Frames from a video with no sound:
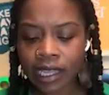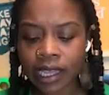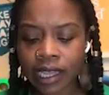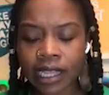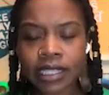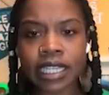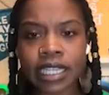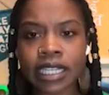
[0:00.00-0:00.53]

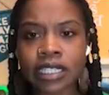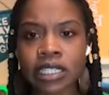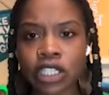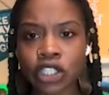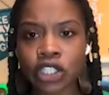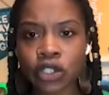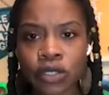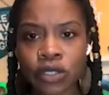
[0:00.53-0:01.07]
it's
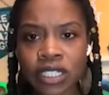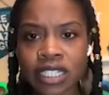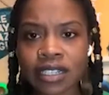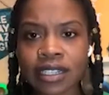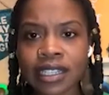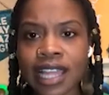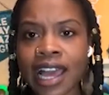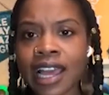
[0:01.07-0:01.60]

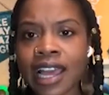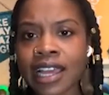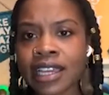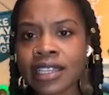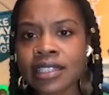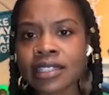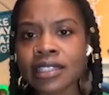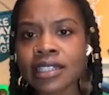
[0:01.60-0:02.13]

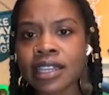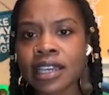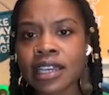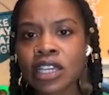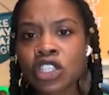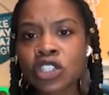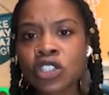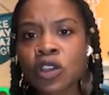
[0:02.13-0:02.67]
institutionalized,
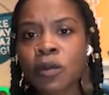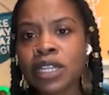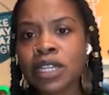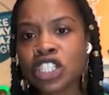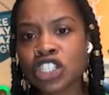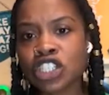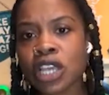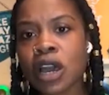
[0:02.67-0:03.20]
so much
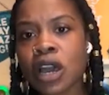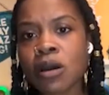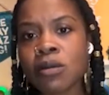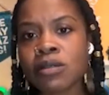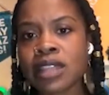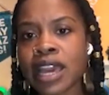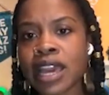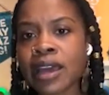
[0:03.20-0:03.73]
so
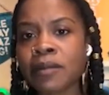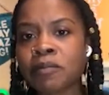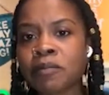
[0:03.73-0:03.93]
that